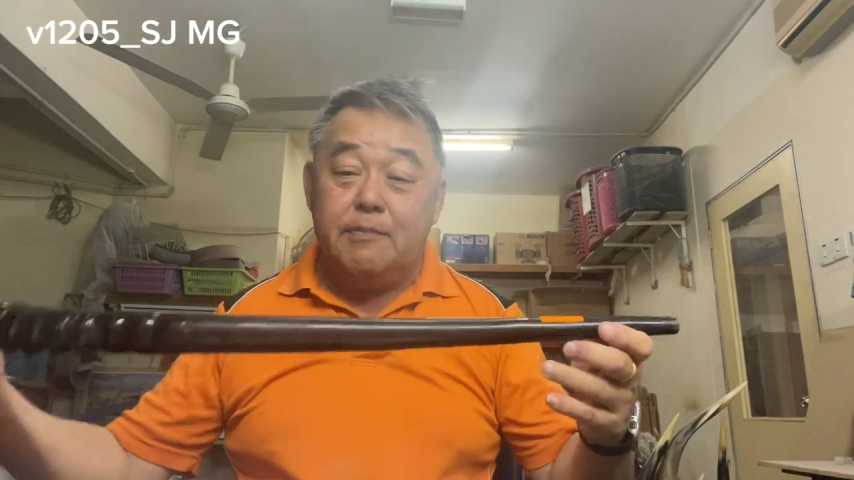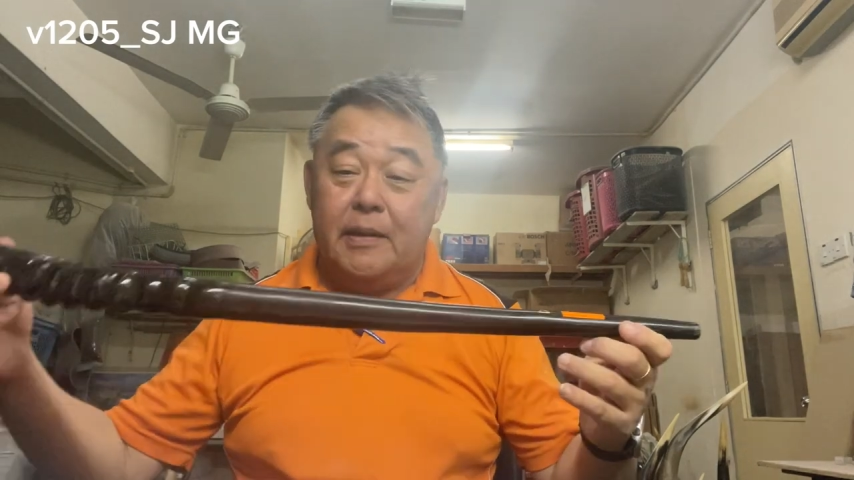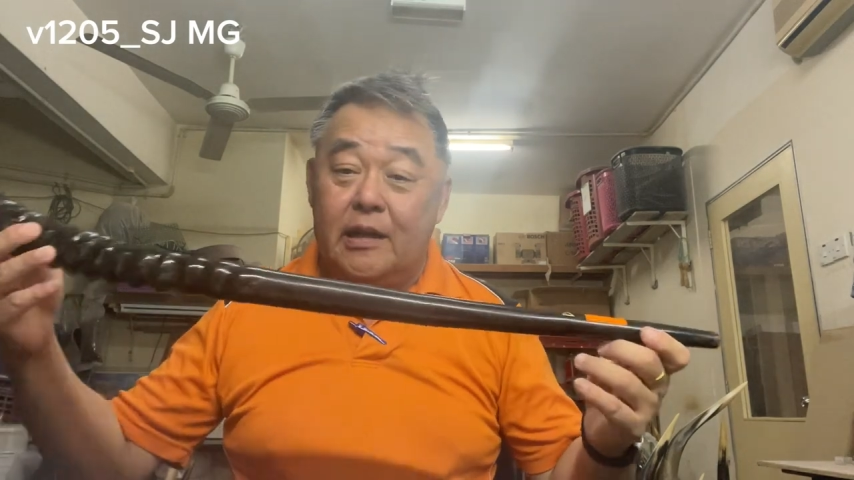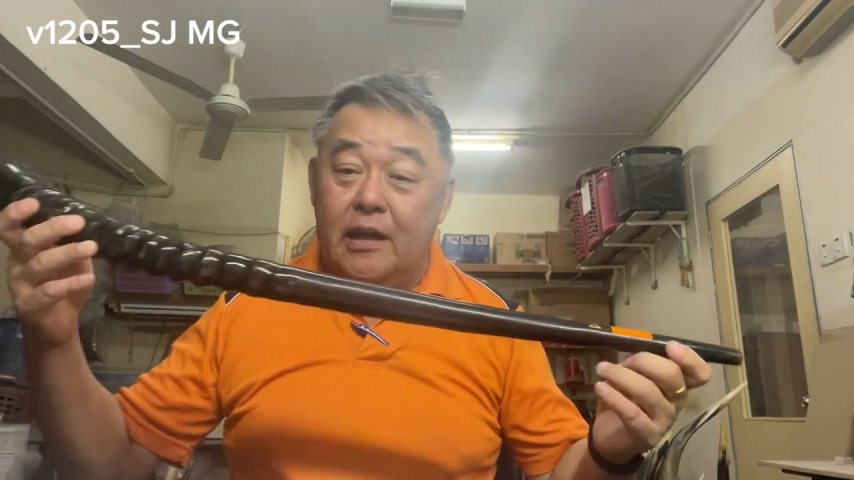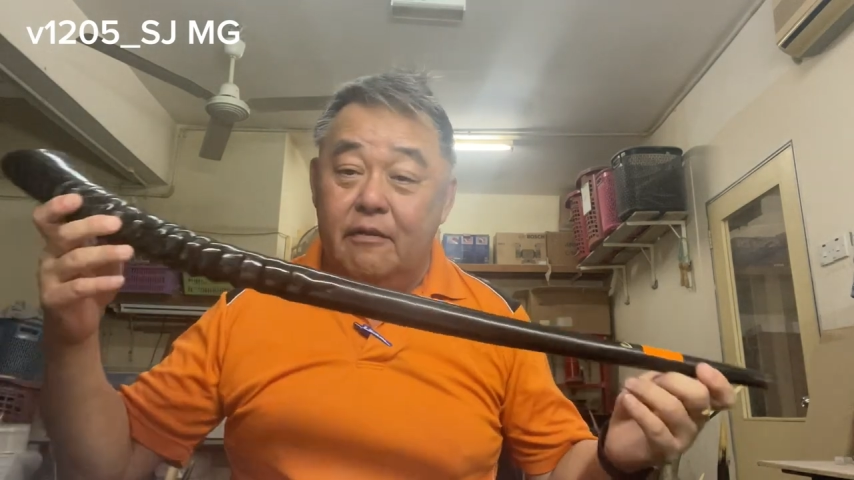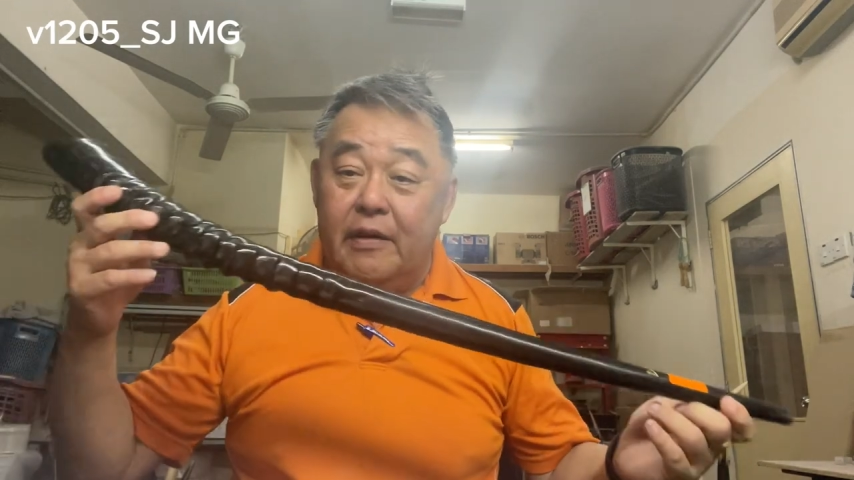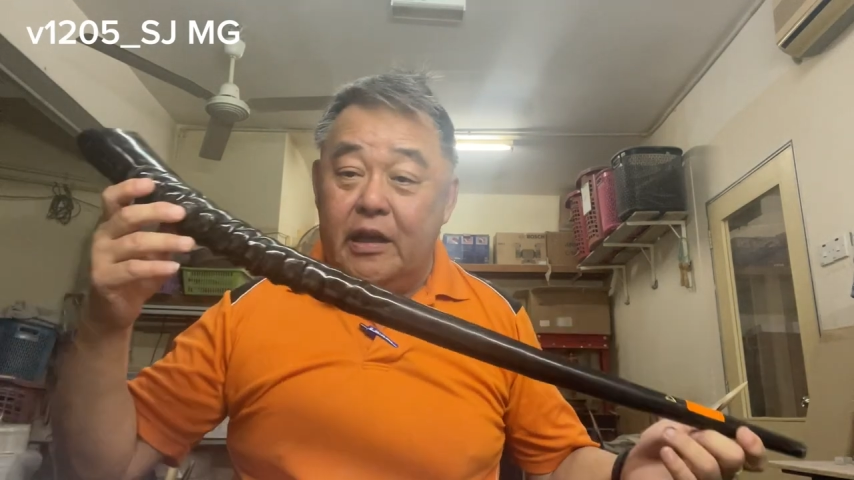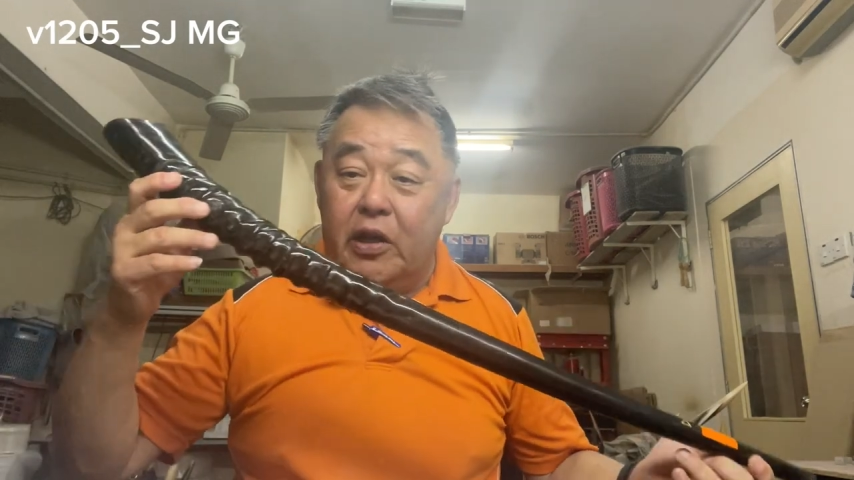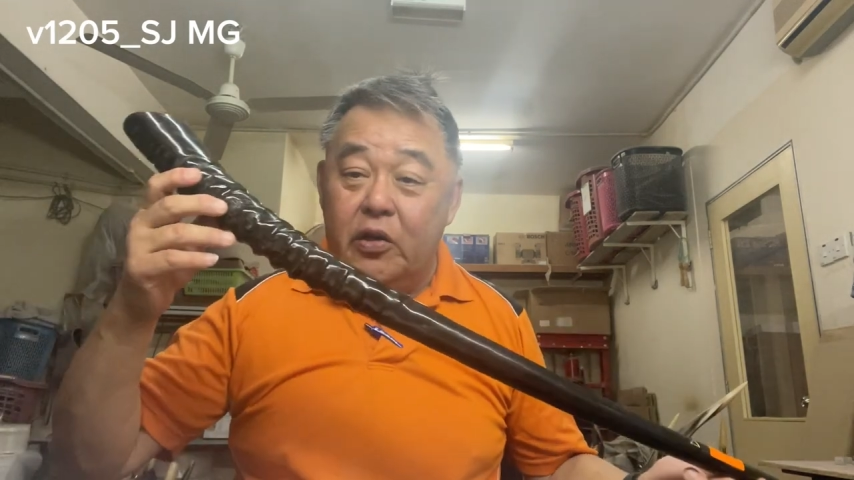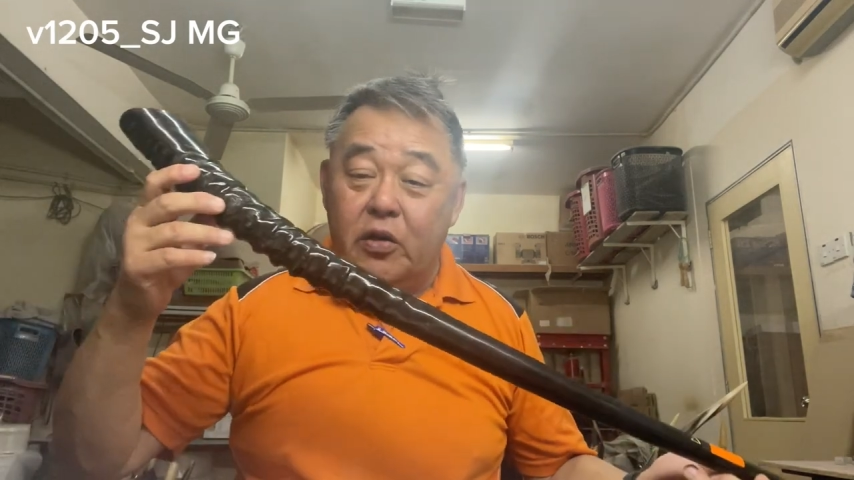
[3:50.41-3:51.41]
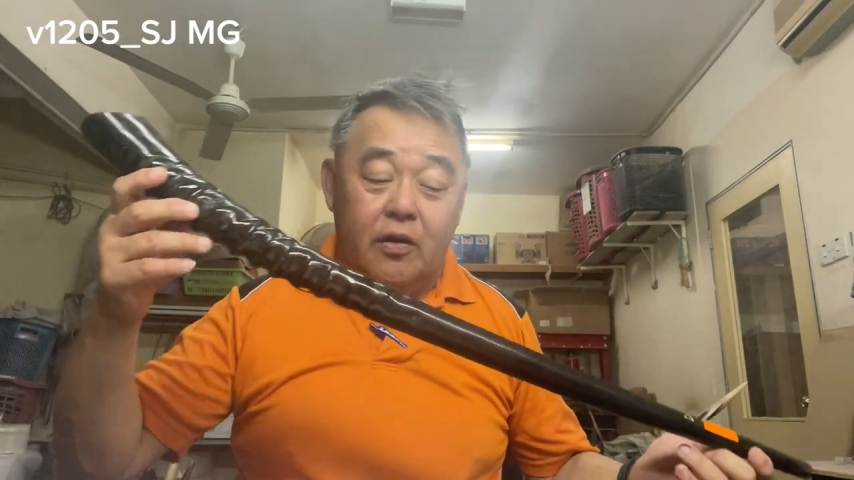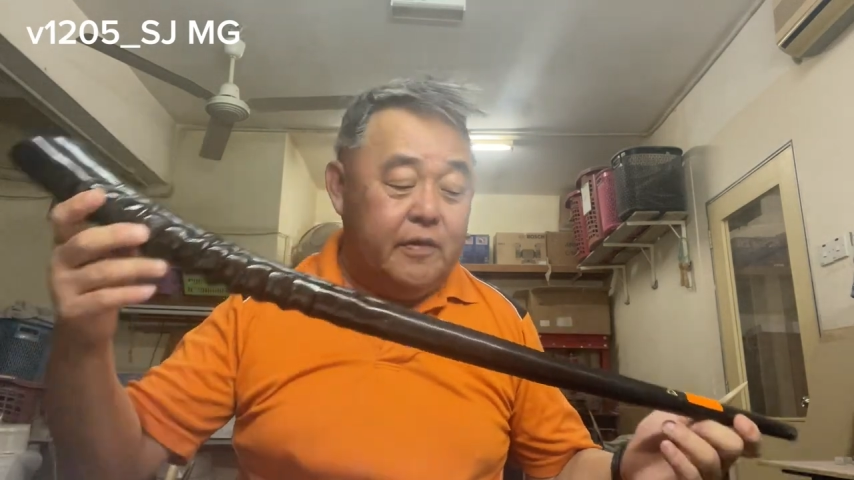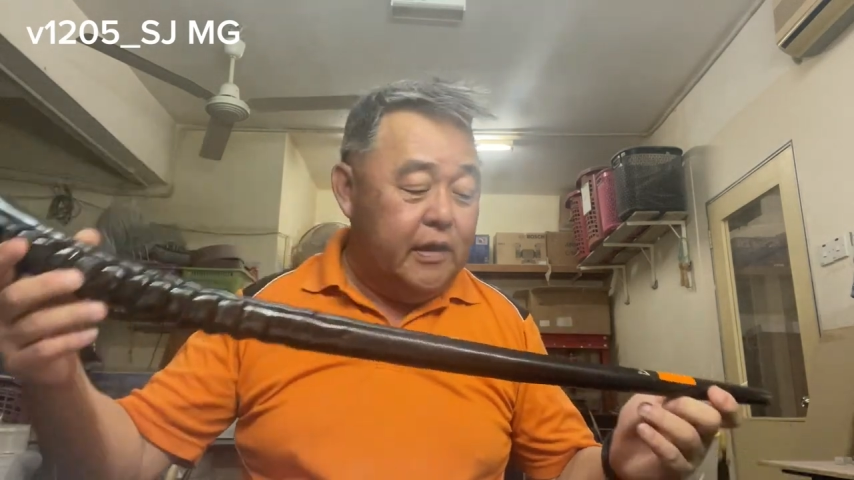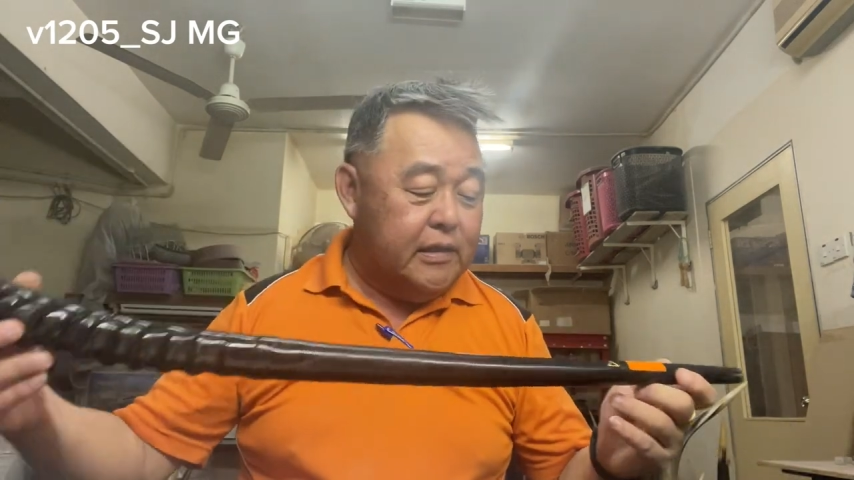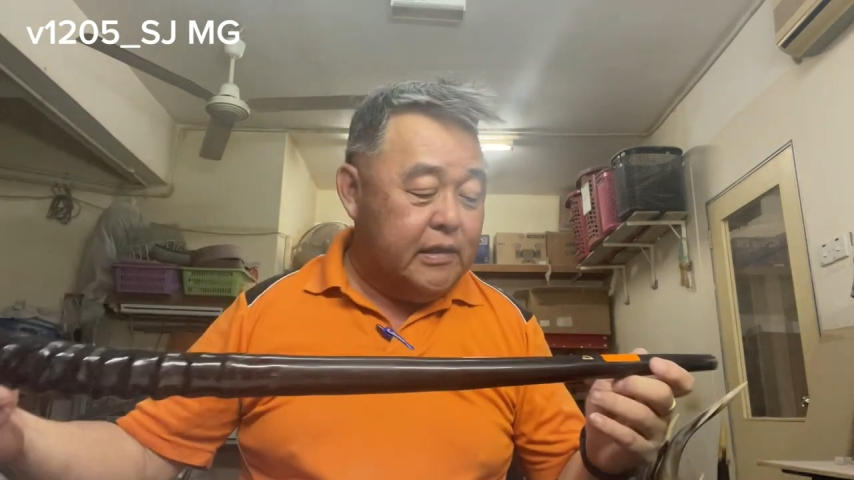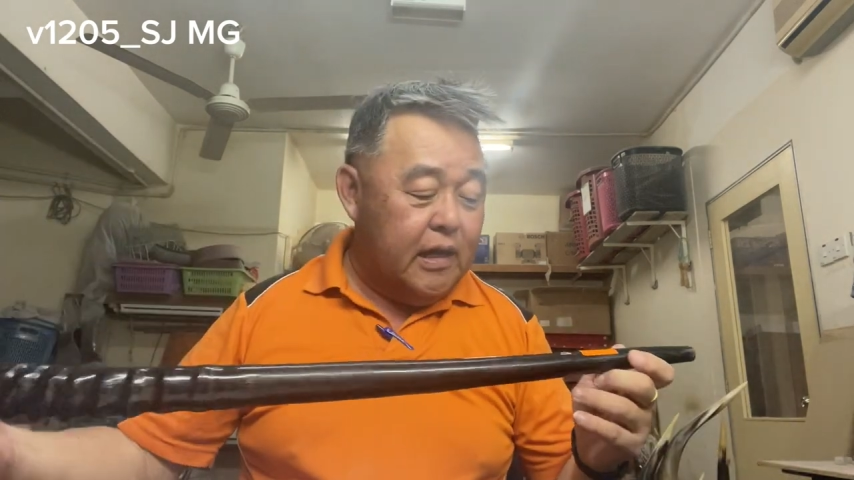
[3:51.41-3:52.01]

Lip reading: particular video of this